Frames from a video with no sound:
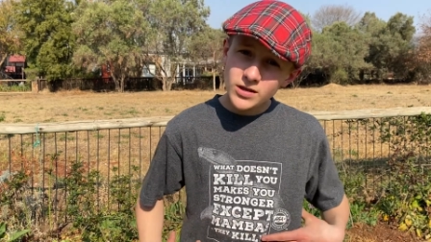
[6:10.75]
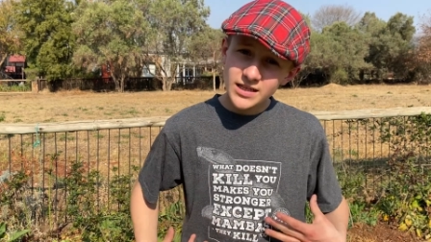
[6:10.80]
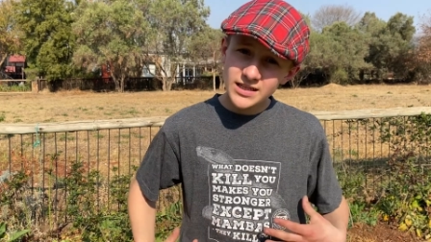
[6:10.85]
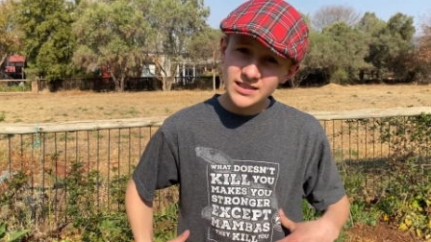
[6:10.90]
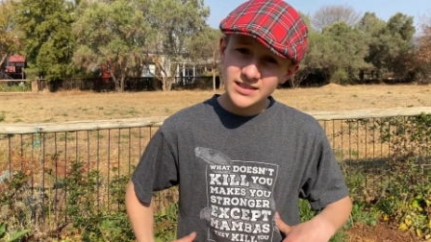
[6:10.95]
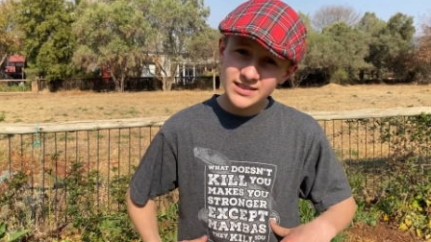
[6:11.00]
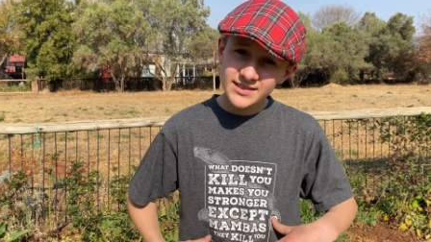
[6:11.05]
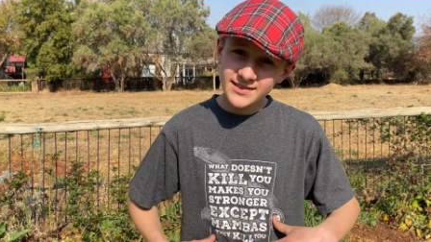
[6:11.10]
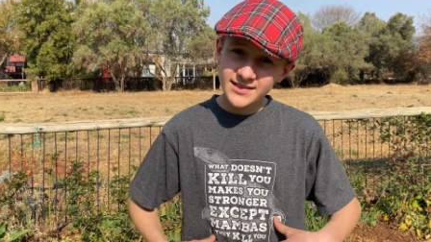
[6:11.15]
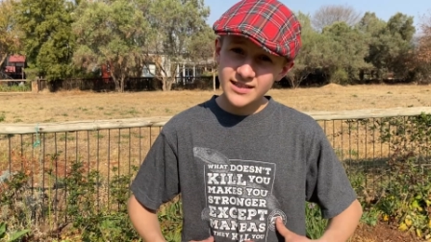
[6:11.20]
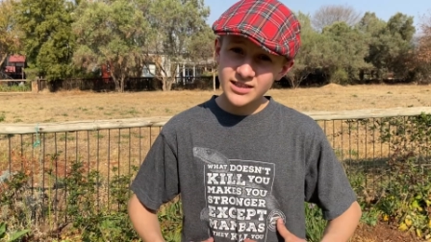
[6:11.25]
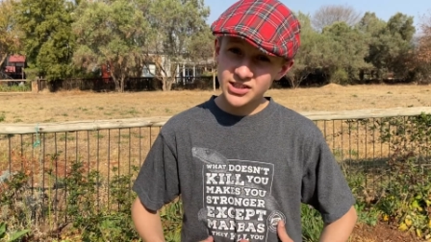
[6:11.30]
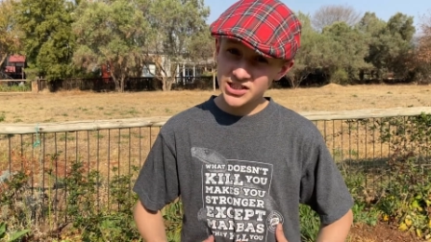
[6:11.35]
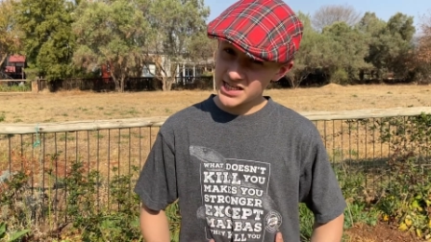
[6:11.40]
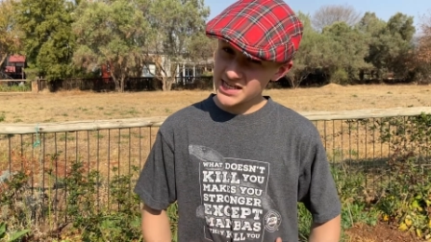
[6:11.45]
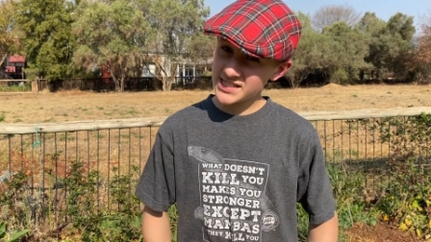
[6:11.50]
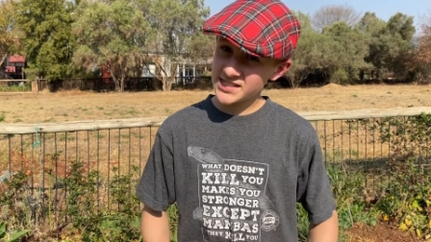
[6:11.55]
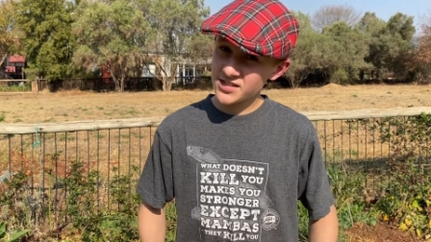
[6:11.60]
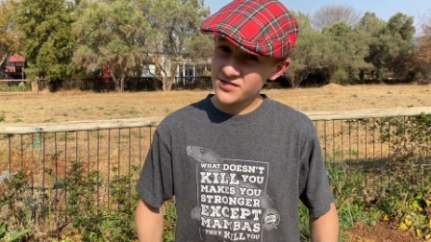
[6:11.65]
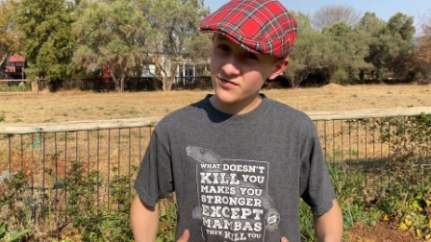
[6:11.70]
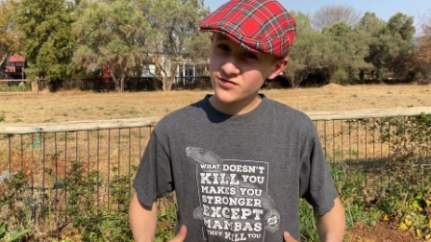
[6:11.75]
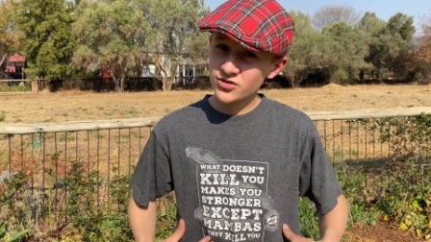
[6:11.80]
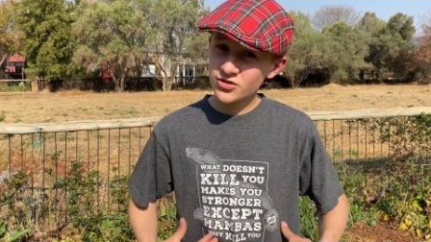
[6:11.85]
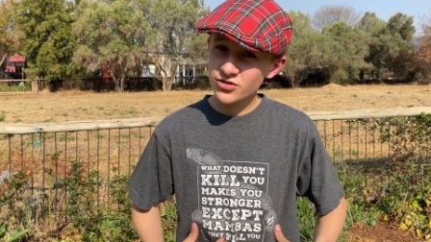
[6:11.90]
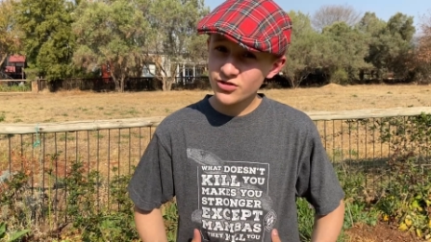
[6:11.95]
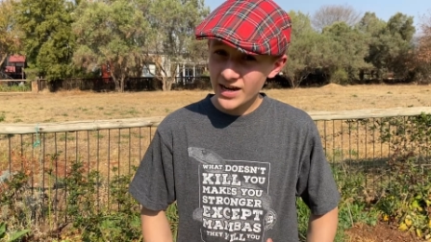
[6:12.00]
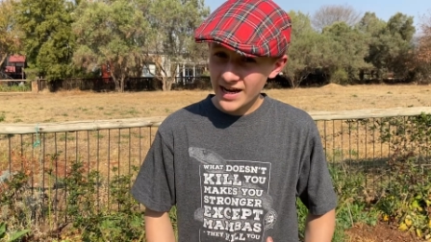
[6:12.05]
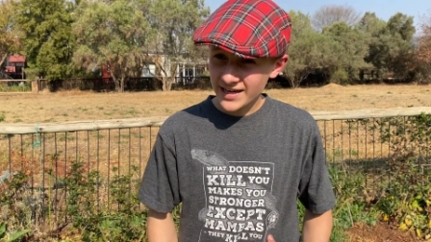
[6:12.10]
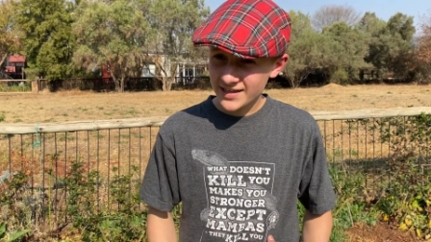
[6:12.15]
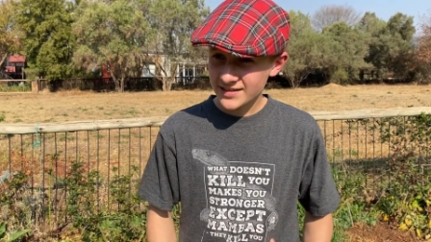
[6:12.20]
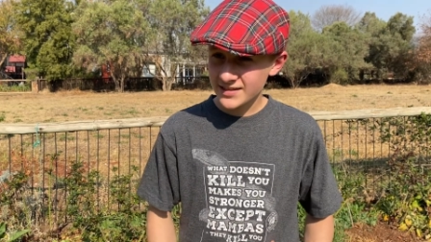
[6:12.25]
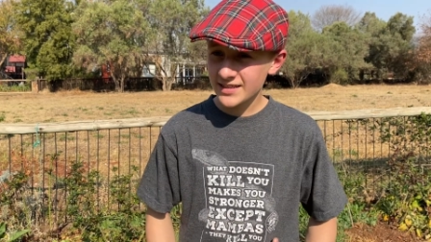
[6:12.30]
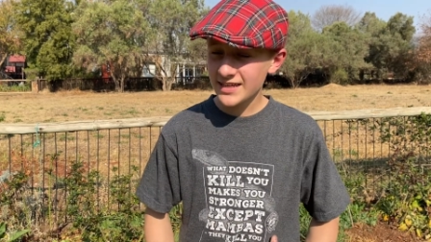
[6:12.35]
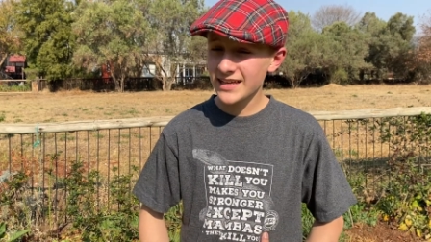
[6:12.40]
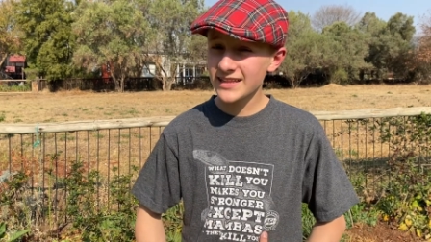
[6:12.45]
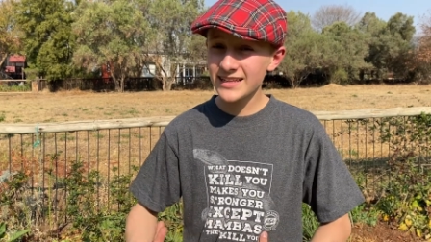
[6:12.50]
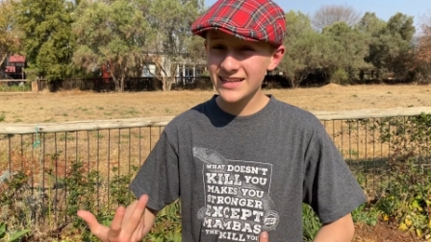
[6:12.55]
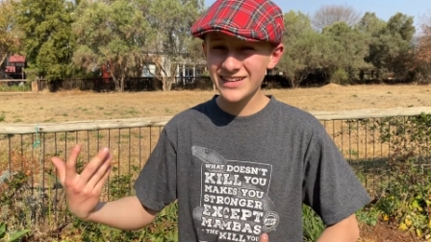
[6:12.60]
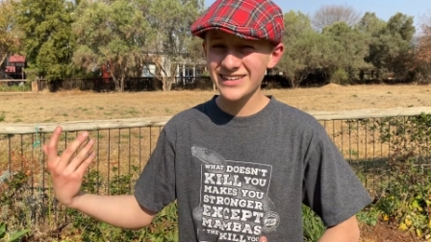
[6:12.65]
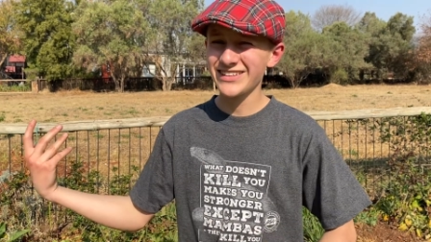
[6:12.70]
in its digestive tract,
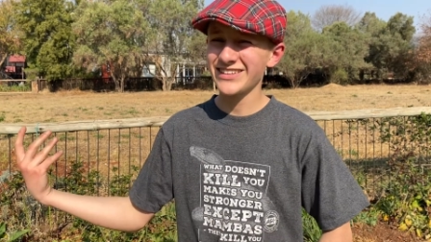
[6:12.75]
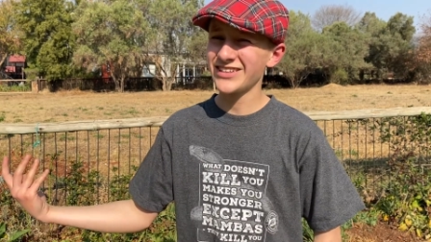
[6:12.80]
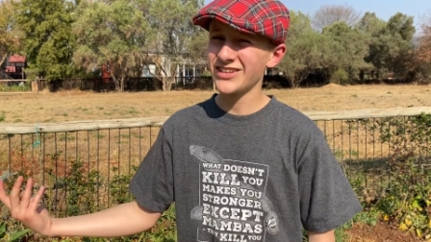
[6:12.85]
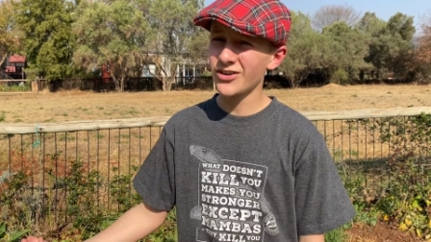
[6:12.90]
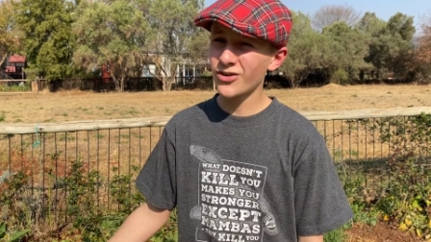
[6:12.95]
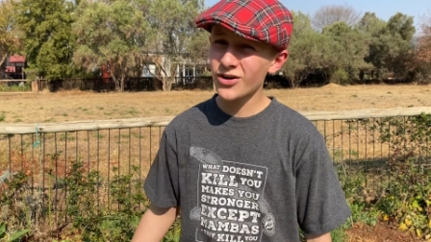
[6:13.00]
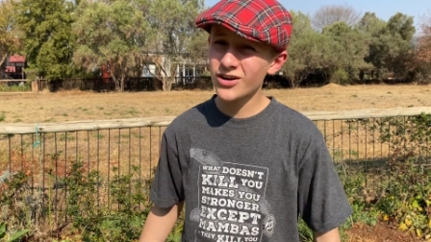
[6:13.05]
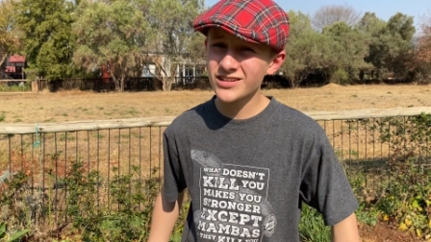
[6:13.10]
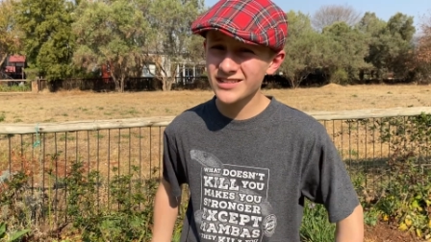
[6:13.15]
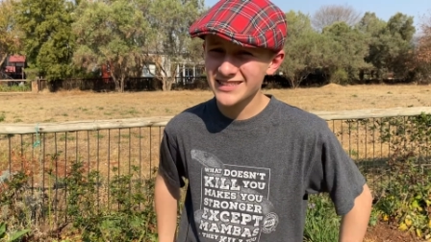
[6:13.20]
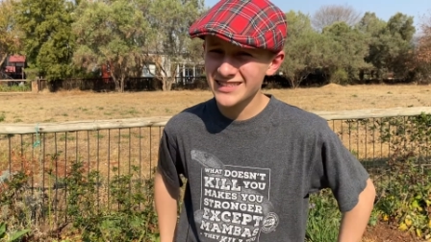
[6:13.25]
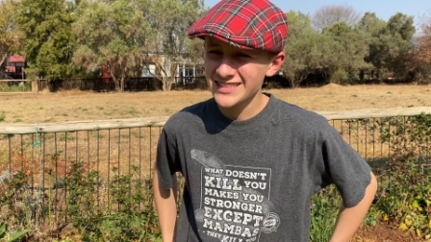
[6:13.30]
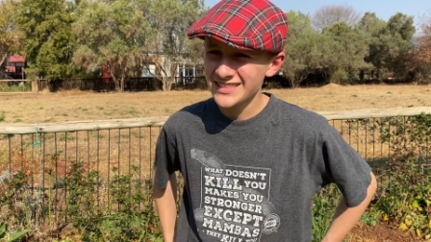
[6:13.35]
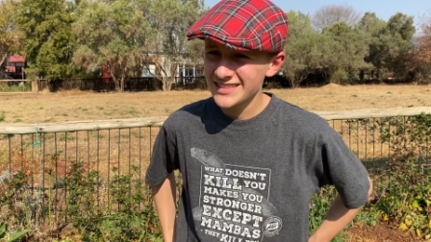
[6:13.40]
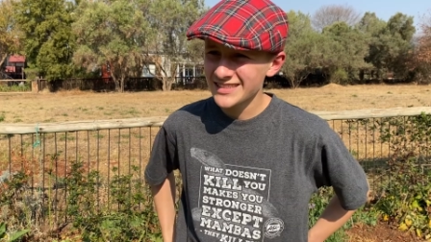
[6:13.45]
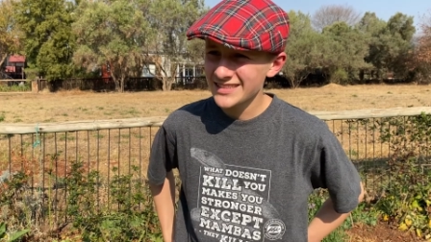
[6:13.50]
and then it can't